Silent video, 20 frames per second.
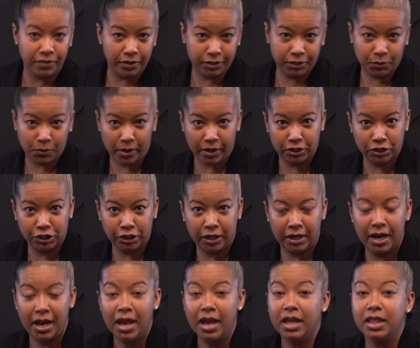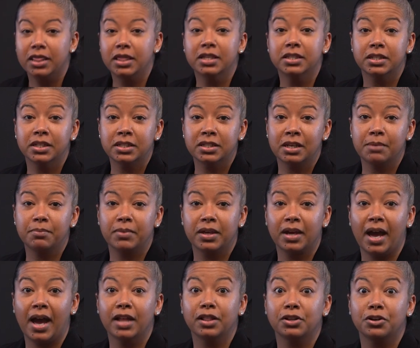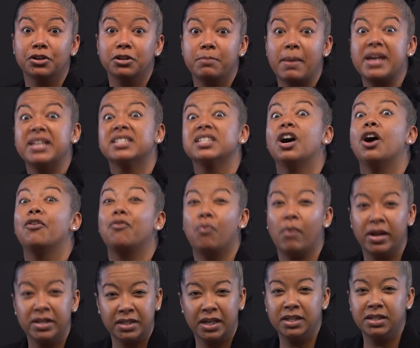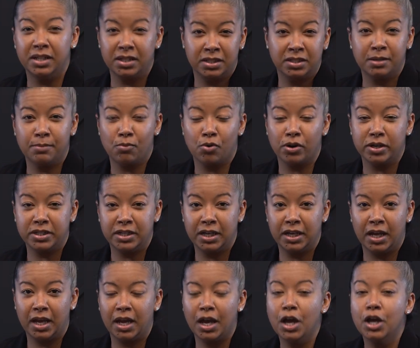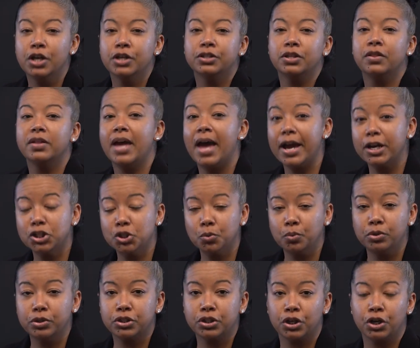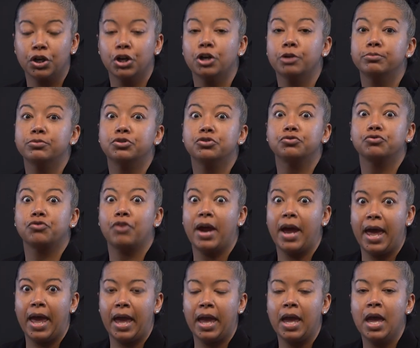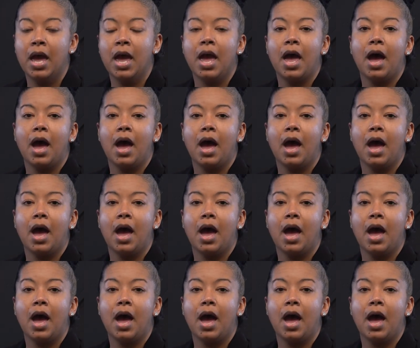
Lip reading: this question. This is something I learned myself once I did some more digging. So the actual term dray